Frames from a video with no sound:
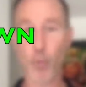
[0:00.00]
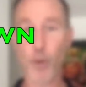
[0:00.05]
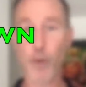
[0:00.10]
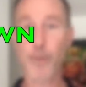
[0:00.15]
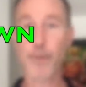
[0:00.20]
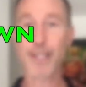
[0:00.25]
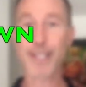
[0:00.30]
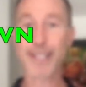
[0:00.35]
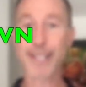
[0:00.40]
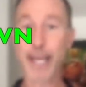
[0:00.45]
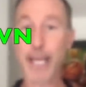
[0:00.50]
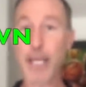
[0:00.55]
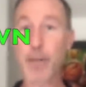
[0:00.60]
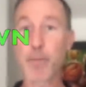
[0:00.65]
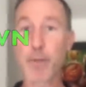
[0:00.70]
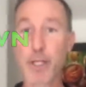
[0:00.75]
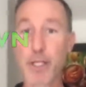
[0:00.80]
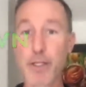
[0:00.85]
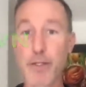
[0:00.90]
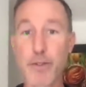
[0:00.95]
what the
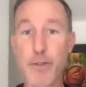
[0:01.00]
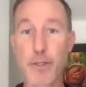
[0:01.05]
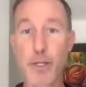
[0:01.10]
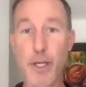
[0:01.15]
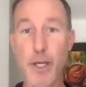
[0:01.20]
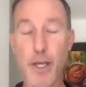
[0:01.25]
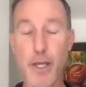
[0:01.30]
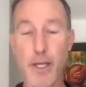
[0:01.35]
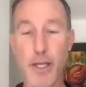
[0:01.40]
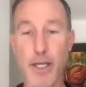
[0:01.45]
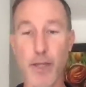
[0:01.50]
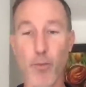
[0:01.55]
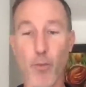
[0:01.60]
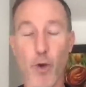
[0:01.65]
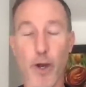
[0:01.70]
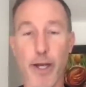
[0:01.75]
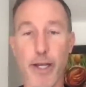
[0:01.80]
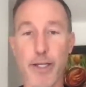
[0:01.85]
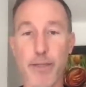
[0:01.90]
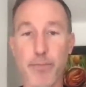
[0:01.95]
game is and
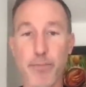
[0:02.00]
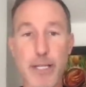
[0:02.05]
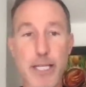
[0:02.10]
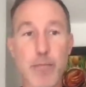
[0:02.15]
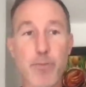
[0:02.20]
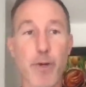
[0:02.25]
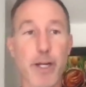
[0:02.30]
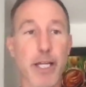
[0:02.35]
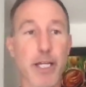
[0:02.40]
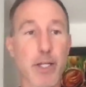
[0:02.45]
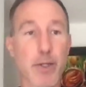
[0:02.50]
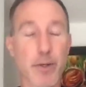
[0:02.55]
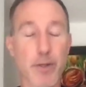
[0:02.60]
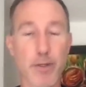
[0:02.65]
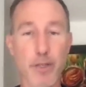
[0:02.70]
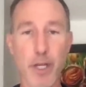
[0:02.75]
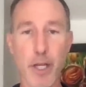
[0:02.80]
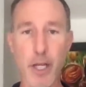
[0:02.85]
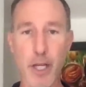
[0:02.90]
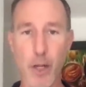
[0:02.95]
why it piqued my
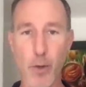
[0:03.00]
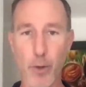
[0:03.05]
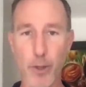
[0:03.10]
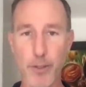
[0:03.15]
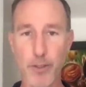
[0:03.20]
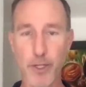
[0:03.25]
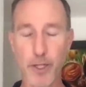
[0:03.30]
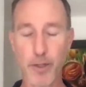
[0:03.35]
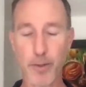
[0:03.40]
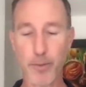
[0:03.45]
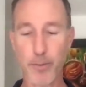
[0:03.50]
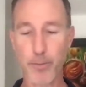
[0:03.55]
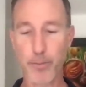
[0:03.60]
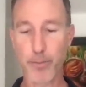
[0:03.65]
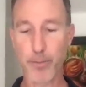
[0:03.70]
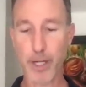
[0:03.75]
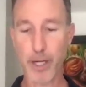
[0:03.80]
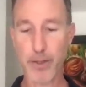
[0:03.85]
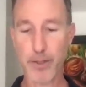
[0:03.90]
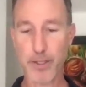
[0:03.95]
interest. We're going to talk
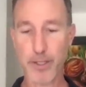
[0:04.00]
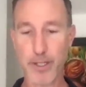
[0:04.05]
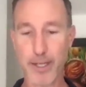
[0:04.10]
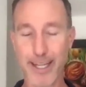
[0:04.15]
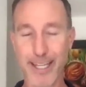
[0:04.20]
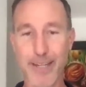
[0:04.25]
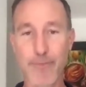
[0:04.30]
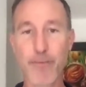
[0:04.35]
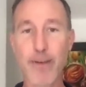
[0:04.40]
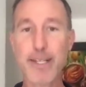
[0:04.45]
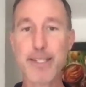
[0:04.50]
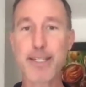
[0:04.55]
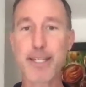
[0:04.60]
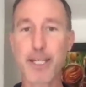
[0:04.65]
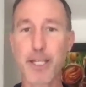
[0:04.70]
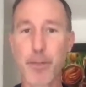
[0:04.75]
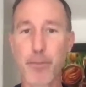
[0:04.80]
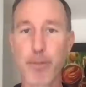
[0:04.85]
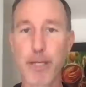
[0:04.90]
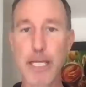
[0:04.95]
about uh, investing
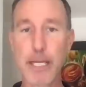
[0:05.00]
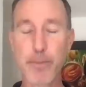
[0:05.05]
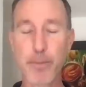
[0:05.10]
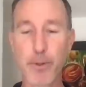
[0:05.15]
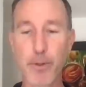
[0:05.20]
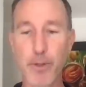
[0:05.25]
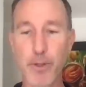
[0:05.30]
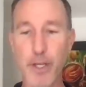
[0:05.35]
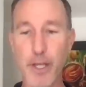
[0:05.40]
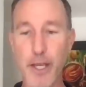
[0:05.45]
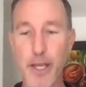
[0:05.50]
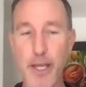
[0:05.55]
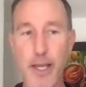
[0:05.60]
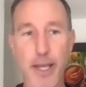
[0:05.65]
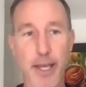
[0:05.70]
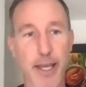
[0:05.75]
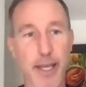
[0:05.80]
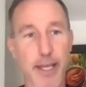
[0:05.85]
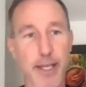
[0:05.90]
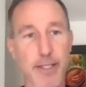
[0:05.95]
into people
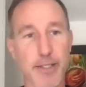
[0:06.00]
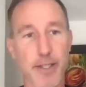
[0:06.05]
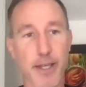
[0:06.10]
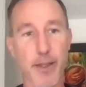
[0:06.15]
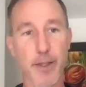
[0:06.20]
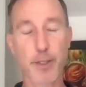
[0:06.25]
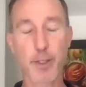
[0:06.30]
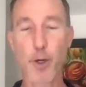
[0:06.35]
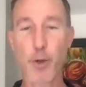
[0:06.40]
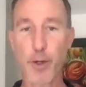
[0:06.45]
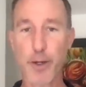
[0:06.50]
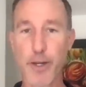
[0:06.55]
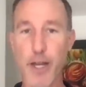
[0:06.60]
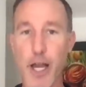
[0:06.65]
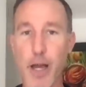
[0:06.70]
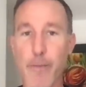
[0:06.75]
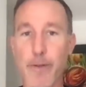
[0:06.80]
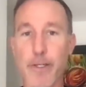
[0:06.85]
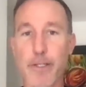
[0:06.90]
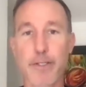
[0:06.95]
and uh, the
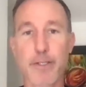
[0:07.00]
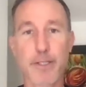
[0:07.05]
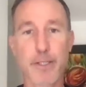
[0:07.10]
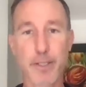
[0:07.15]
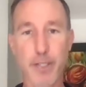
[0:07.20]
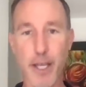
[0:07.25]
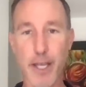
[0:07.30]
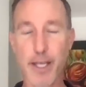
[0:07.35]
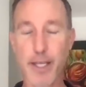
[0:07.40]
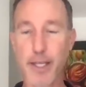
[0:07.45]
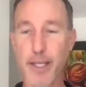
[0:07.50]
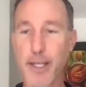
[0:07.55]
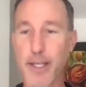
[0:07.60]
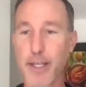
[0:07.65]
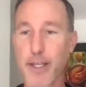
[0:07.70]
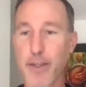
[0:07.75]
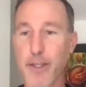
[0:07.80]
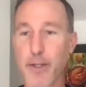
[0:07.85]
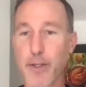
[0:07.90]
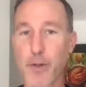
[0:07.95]
tokenomics, the
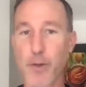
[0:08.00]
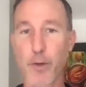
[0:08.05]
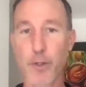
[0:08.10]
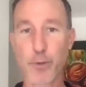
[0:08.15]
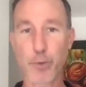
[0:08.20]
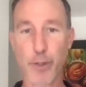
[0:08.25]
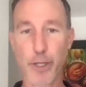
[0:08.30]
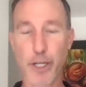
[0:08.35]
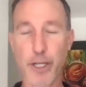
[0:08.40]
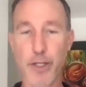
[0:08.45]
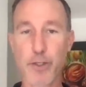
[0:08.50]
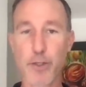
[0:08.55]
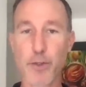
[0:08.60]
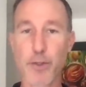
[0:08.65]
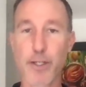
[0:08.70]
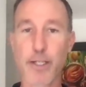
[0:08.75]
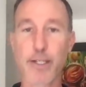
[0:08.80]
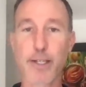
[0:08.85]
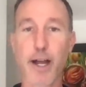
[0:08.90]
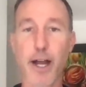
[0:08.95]
staking, and then of course we'll get into
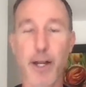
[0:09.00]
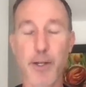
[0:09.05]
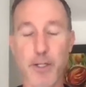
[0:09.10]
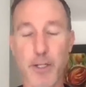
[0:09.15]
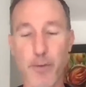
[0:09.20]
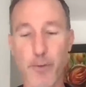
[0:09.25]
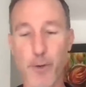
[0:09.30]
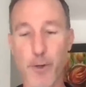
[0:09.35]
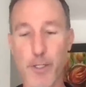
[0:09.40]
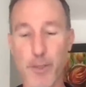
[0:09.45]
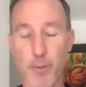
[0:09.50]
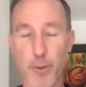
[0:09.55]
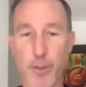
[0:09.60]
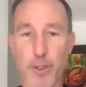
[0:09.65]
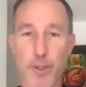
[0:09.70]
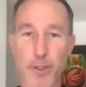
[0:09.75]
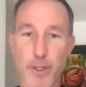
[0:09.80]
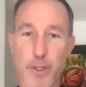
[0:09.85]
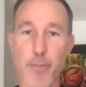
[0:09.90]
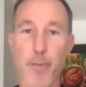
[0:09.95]
the Gotchiverse,
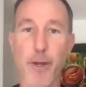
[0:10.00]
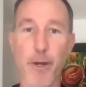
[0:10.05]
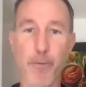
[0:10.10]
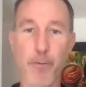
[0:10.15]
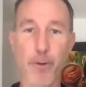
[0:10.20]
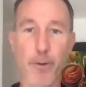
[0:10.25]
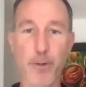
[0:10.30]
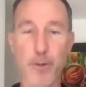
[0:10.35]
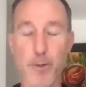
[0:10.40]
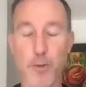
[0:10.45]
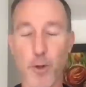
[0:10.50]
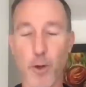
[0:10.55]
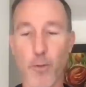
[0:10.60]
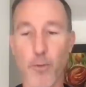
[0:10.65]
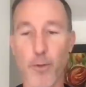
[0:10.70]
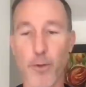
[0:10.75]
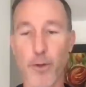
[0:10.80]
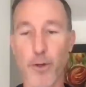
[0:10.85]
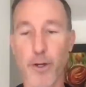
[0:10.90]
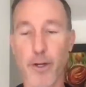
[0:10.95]
which is the metaverse
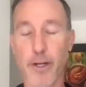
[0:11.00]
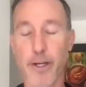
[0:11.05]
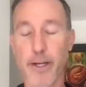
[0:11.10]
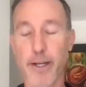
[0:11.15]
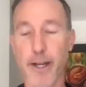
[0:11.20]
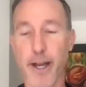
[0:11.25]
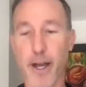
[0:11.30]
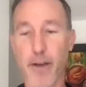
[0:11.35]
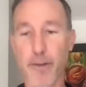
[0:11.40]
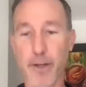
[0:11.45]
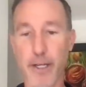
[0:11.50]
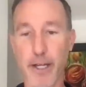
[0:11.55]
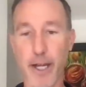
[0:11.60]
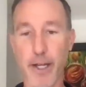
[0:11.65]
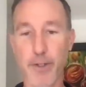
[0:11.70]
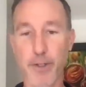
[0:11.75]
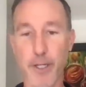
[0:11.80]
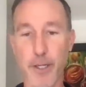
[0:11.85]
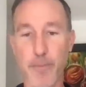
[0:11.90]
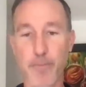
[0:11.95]
over on
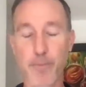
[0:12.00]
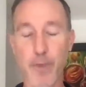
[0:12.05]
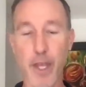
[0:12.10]
Aavegotchi.